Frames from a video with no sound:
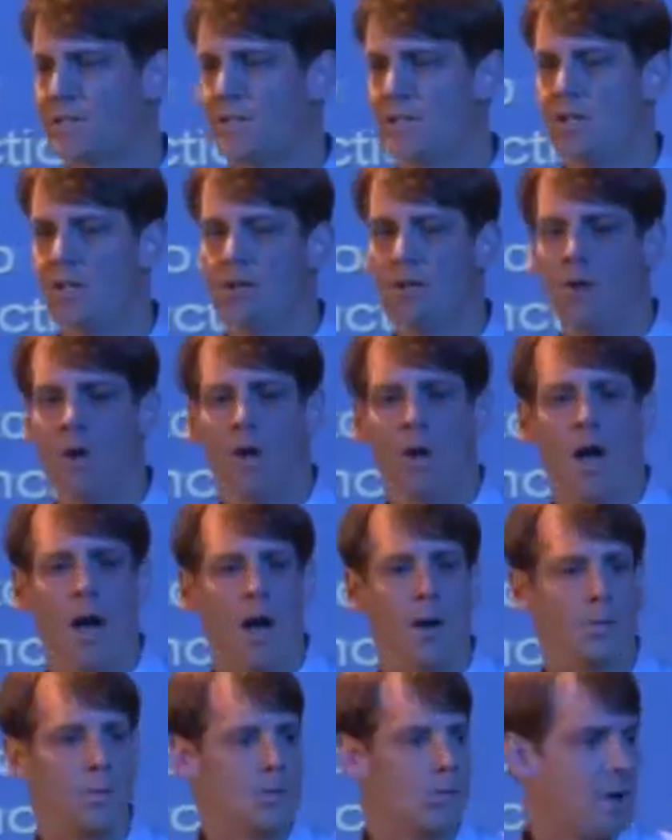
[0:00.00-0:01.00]
to see you
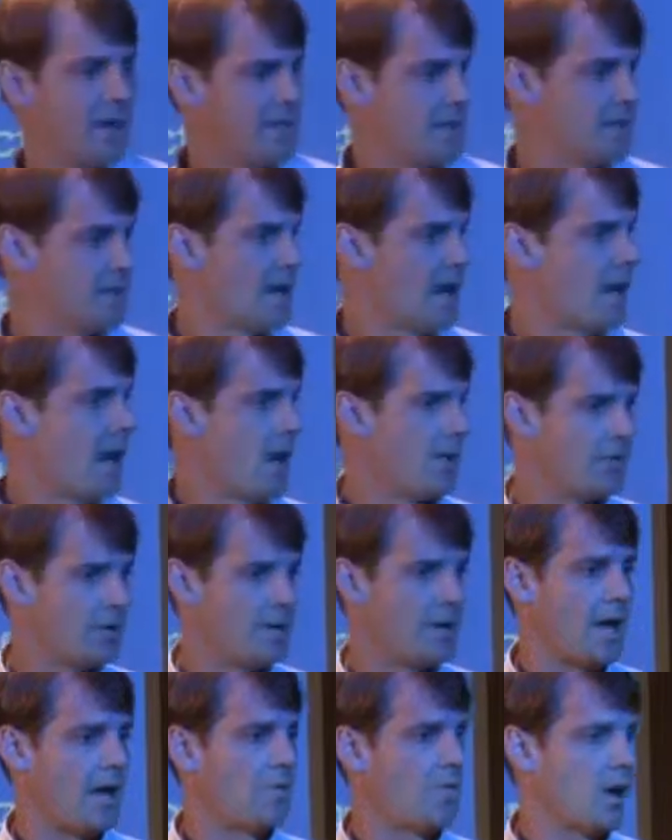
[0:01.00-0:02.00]
twice a day, every
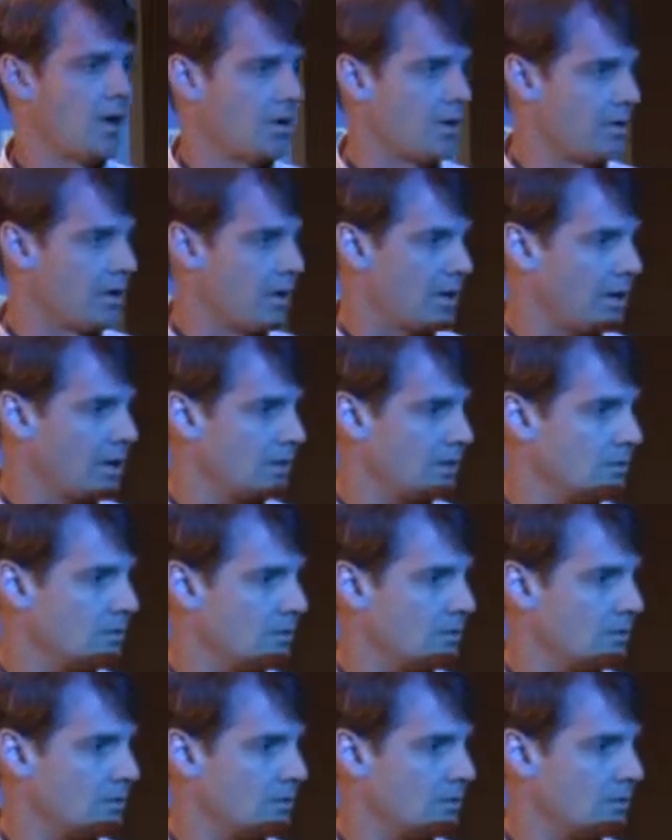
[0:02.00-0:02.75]
day while you're here.